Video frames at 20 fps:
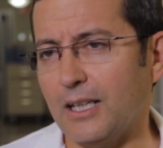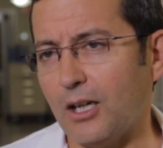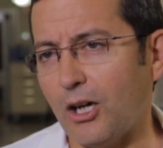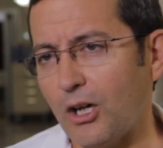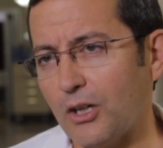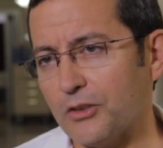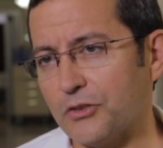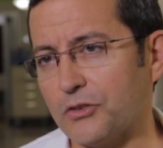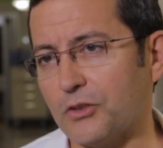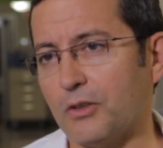
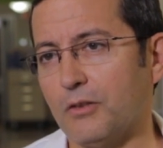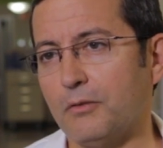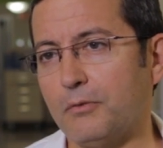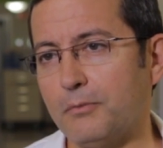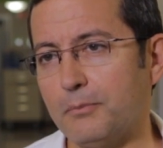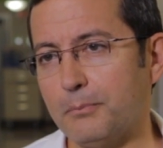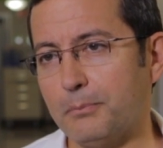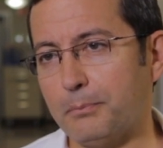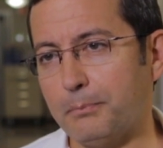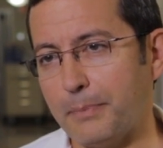Also,
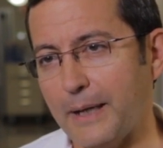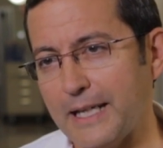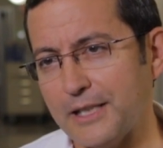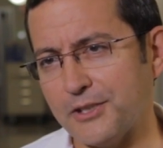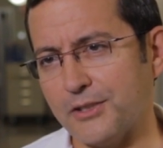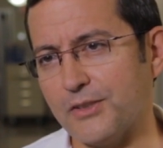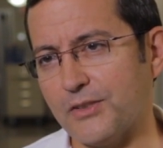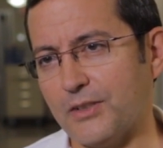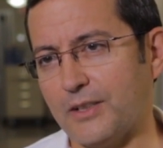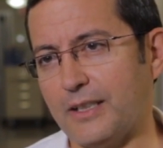
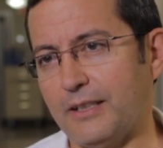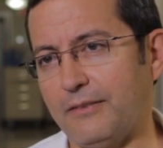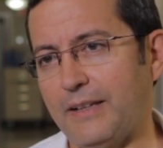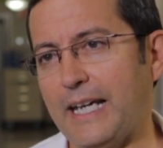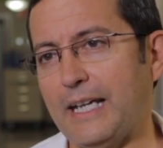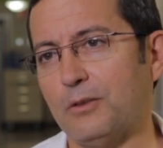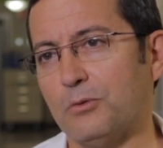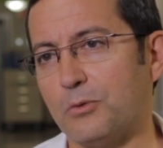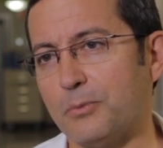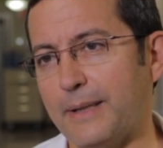patients that have
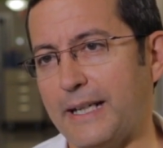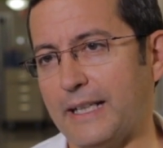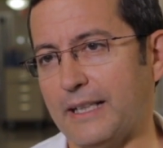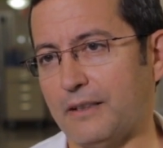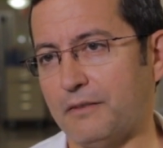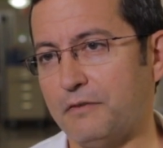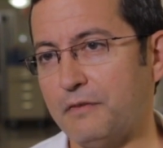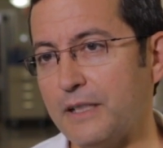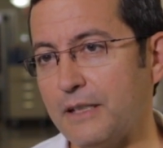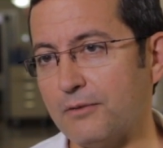had
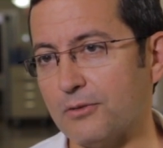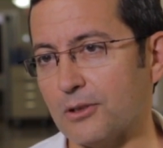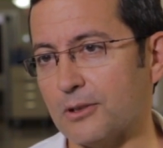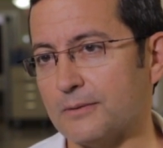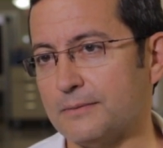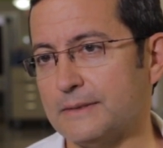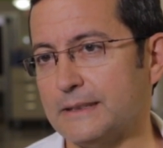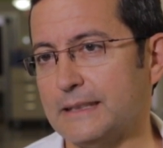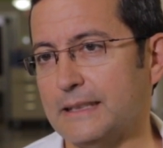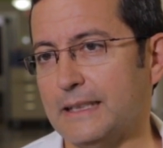rheumatic
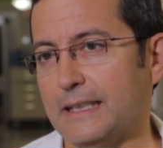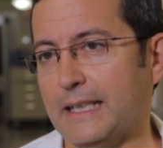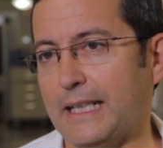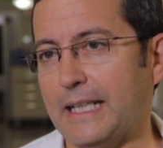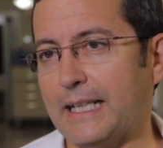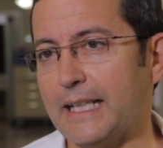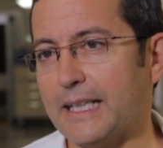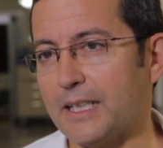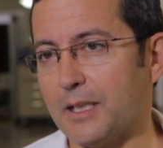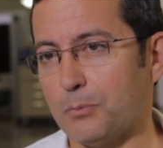fever
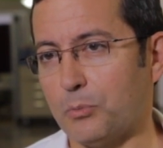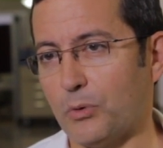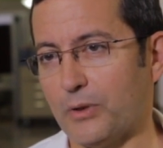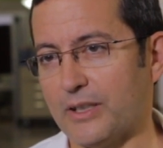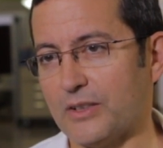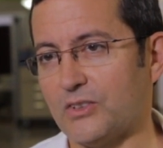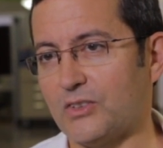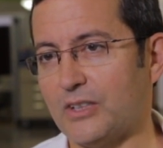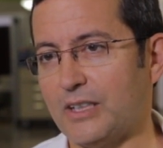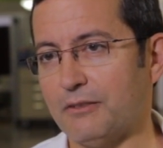can end up
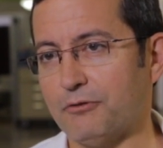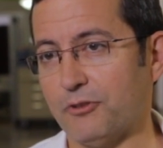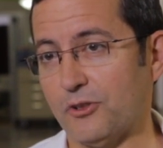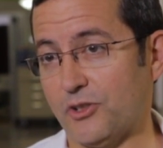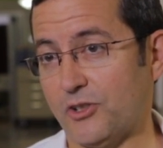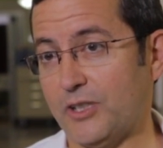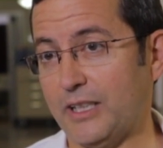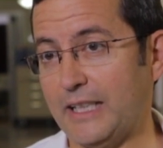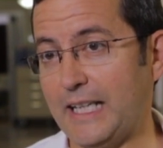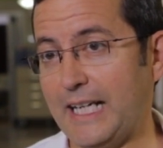with a stiff or
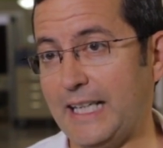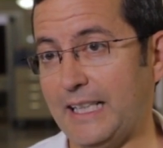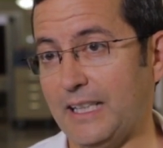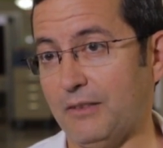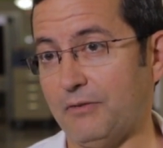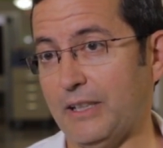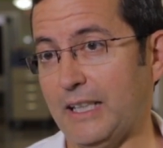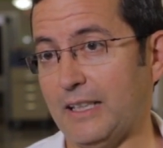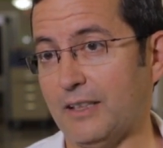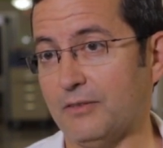
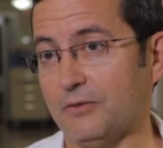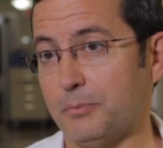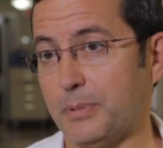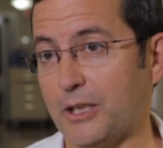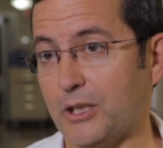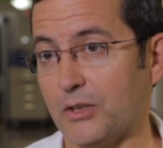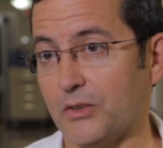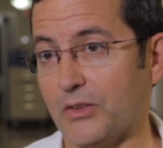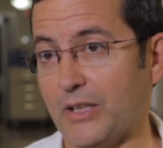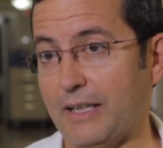stenotic valve
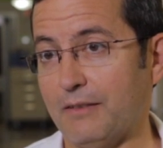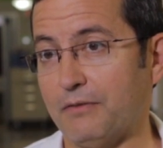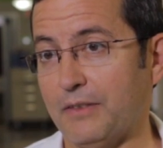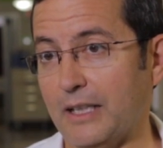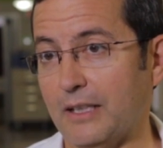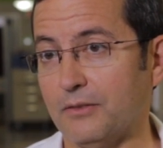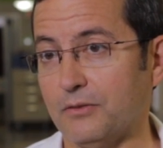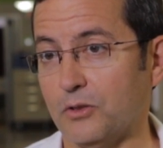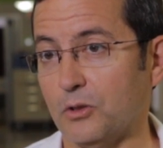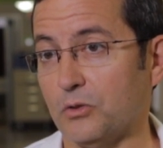because
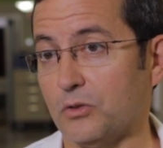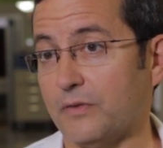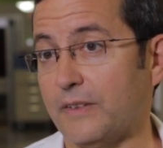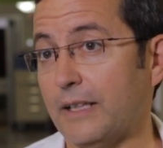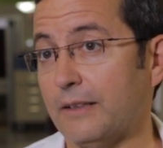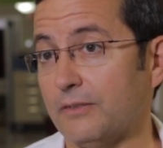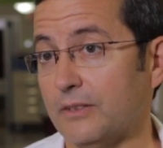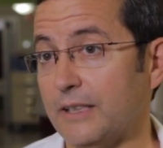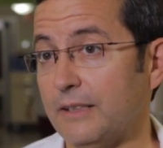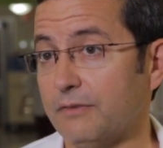those
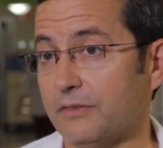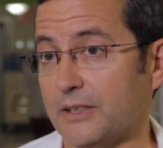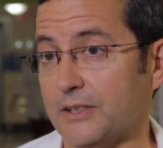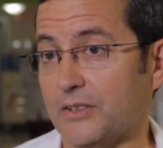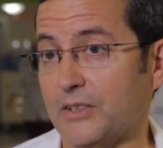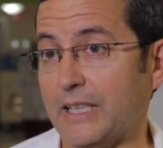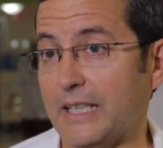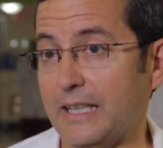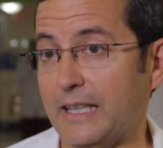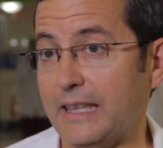valve
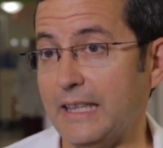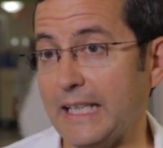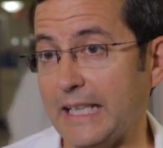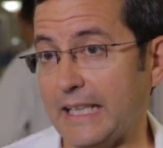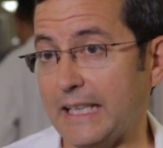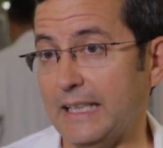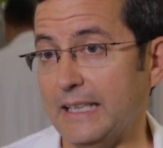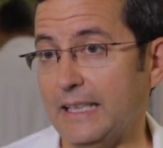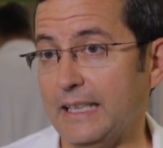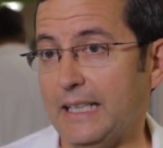leaflets get
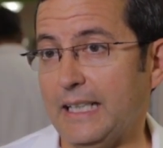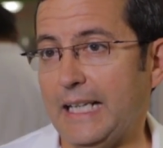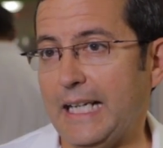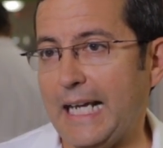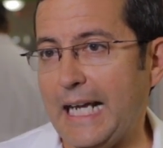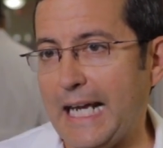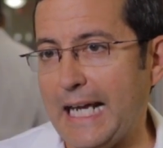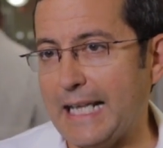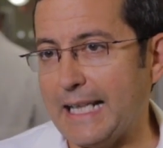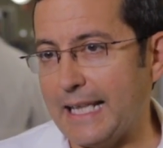thick,
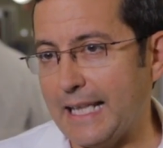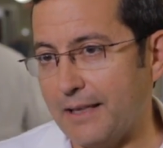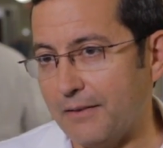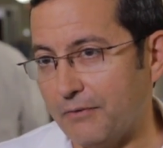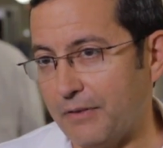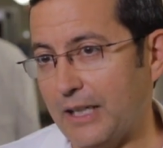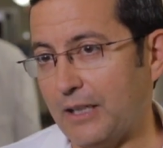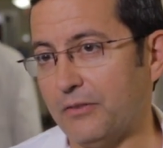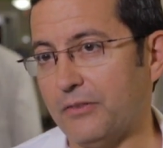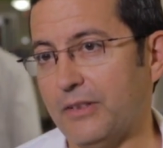and the
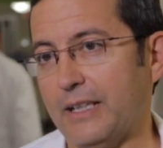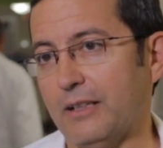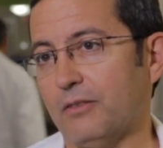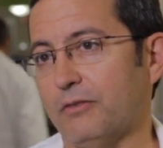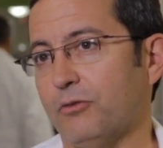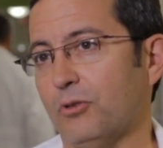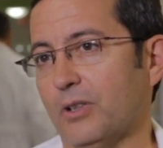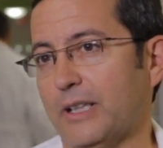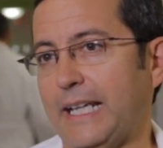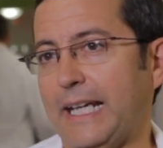valve
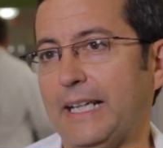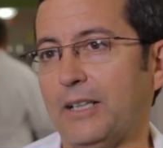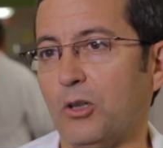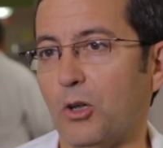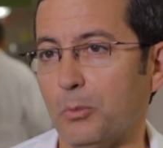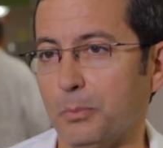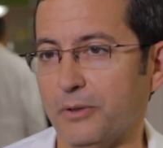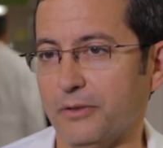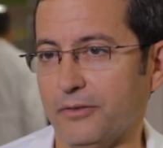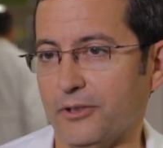therefore can't
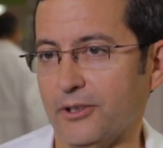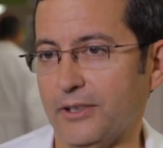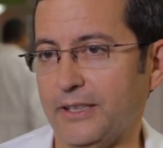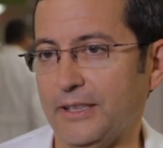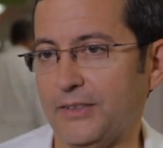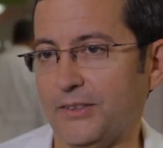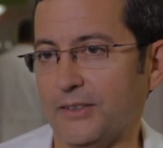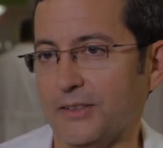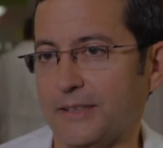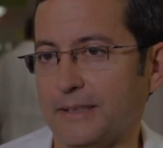open very
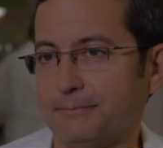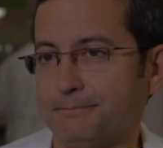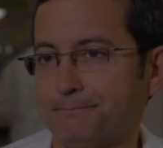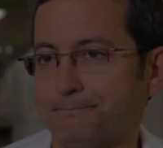easily.